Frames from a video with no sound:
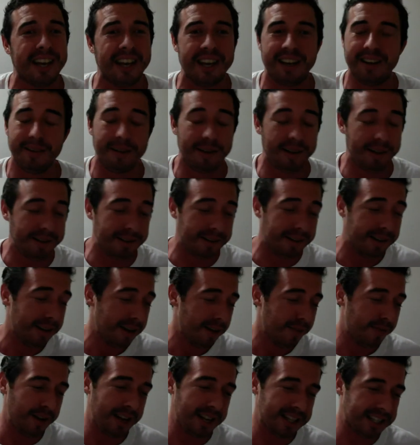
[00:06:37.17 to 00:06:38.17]
And
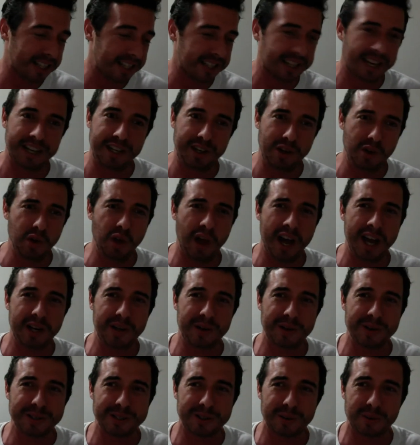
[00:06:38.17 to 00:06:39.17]
Vince is like, you like
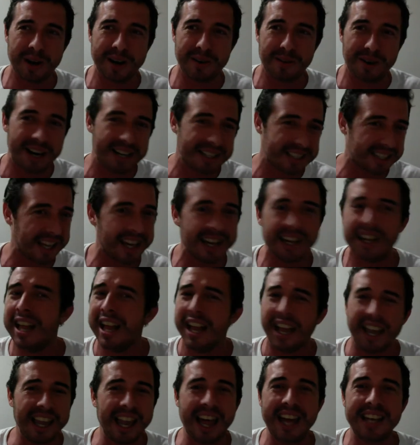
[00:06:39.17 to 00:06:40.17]
cruiserweight wrestling?
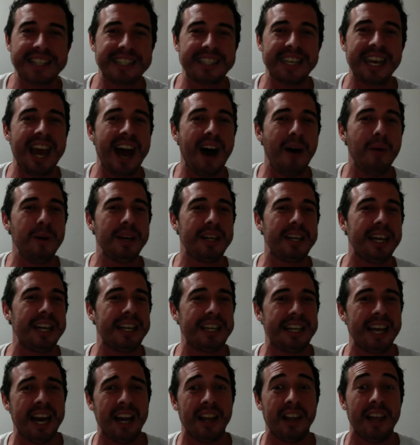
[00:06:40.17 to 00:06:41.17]
Let's see how we can
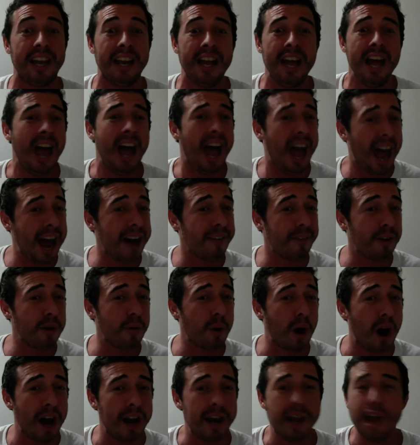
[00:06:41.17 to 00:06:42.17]
kill it.
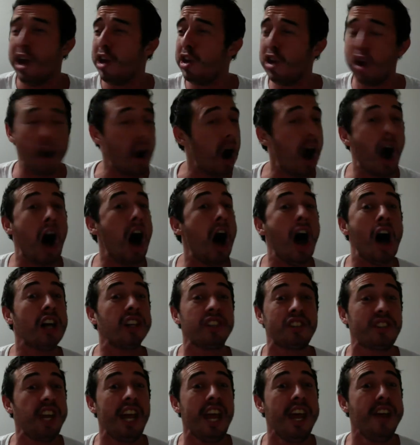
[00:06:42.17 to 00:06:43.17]
Everyone, you're all
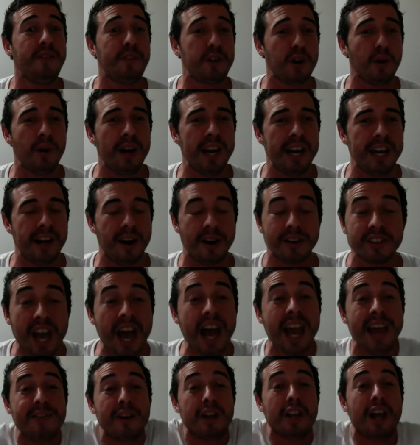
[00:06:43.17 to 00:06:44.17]
Steve Corinos.
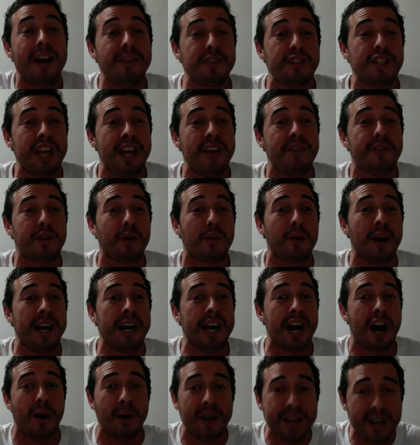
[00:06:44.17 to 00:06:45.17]
I even love Steve
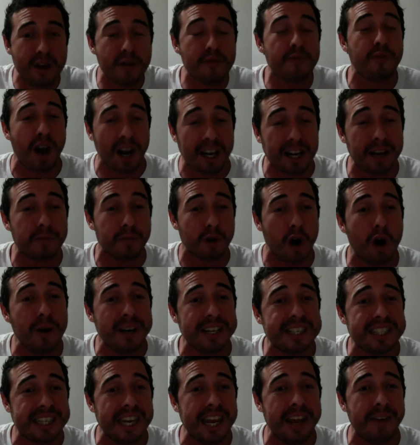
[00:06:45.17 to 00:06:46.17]
Corino, and you fucking ruined
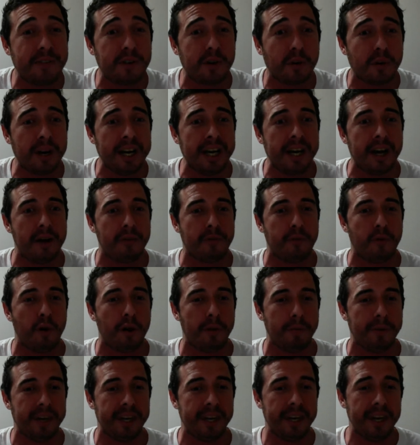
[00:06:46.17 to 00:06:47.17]
Steve Corino for
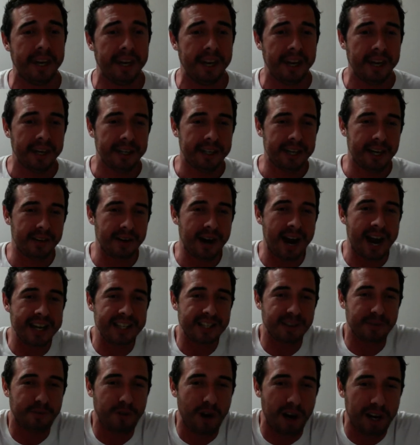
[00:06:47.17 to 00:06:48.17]
me.
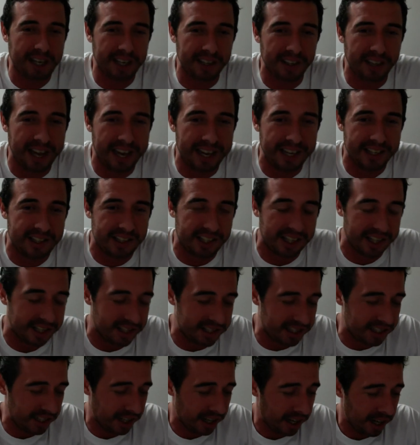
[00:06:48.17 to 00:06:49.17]

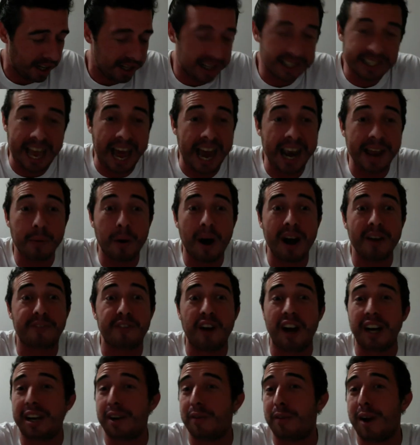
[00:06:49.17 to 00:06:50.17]
Congratulations. Does anyone
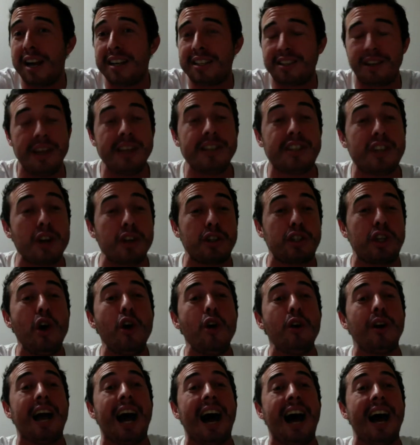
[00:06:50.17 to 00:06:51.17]
fucking wrestle? Is there
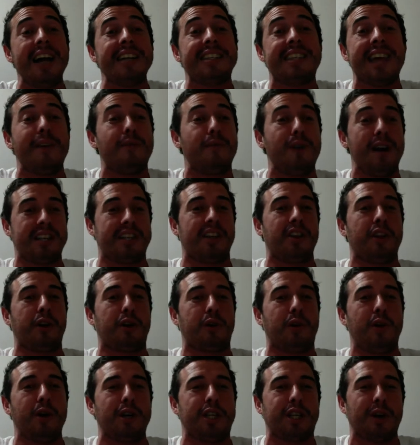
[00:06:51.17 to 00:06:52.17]
two guys that wrestle the
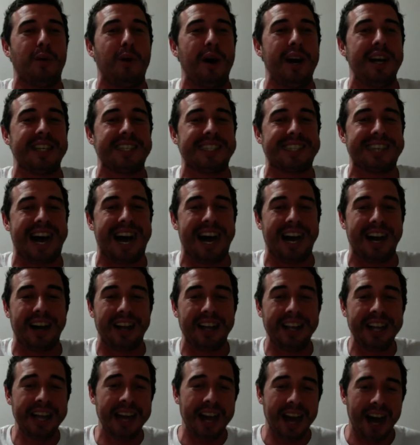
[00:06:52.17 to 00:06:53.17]
cruiserweight style?
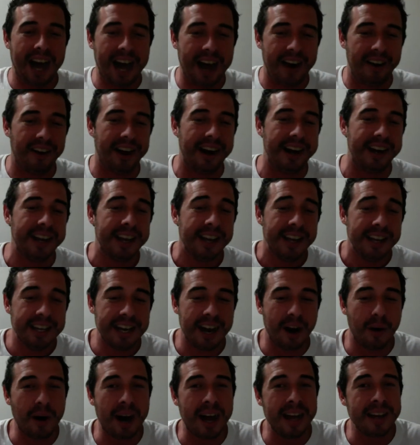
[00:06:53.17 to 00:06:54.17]
All right. You
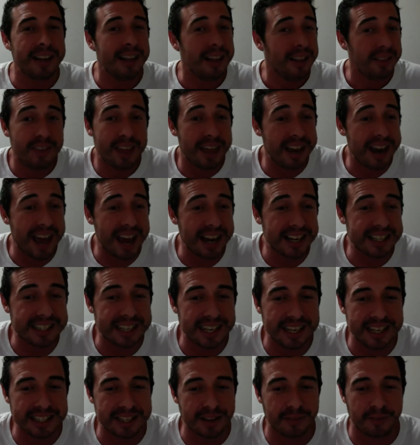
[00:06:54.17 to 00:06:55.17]
know what? The next
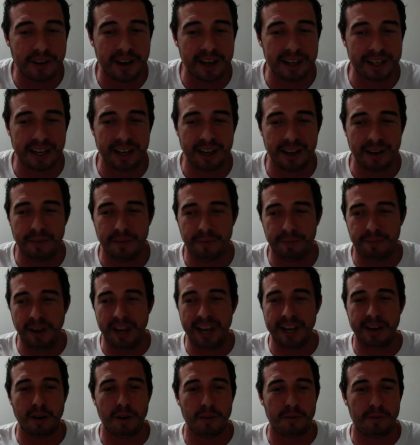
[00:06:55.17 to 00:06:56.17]
is the fucking
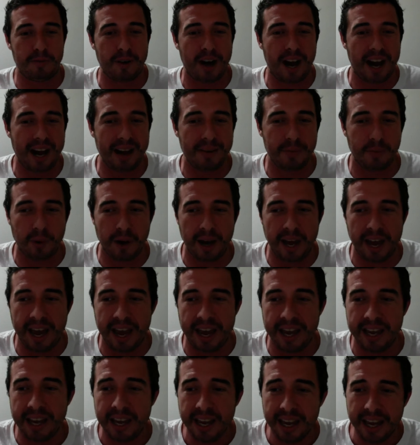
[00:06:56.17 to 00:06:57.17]
fatal
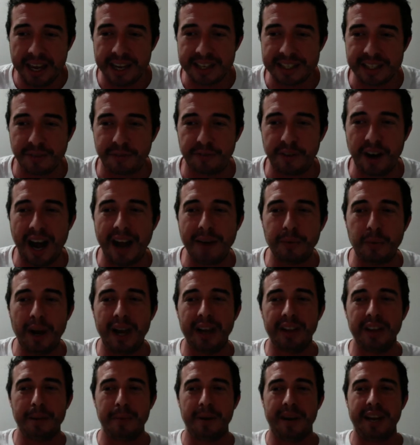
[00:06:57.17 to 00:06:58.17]
five-way. And it's a five-way
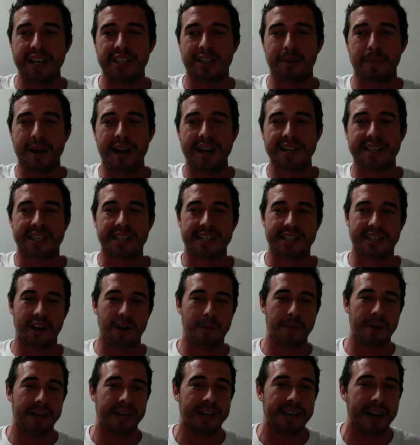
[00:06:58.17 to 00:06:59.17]
elimination match to
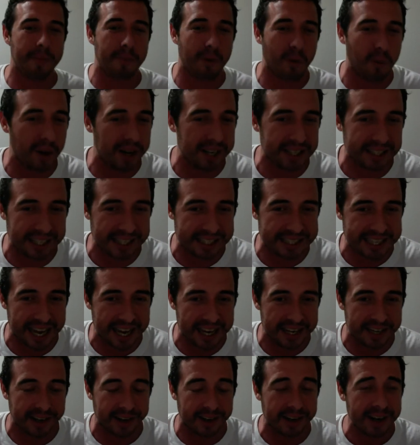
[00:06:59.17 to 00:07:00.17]
determine the number one
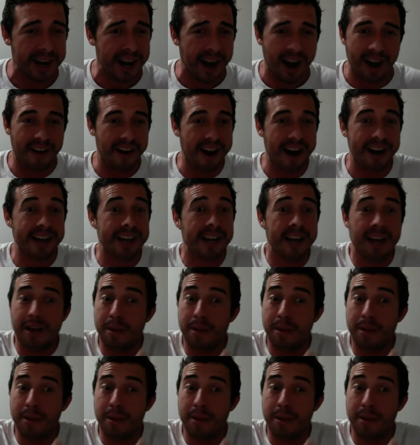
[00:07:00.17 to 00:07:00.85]
contender. All right.